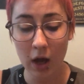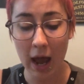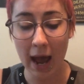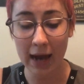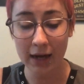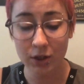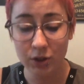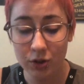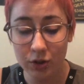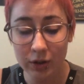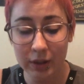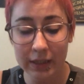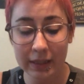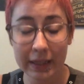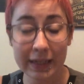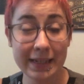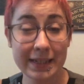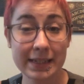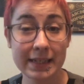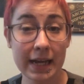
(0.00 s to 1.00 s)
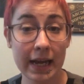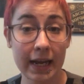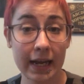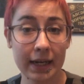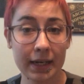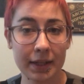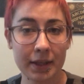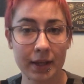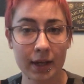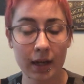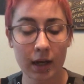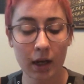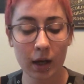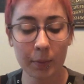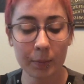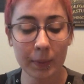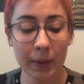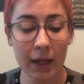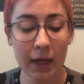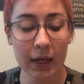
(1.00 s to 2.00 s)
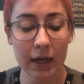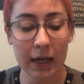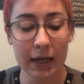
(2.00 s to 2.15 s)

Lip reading: actually like set anything up yet.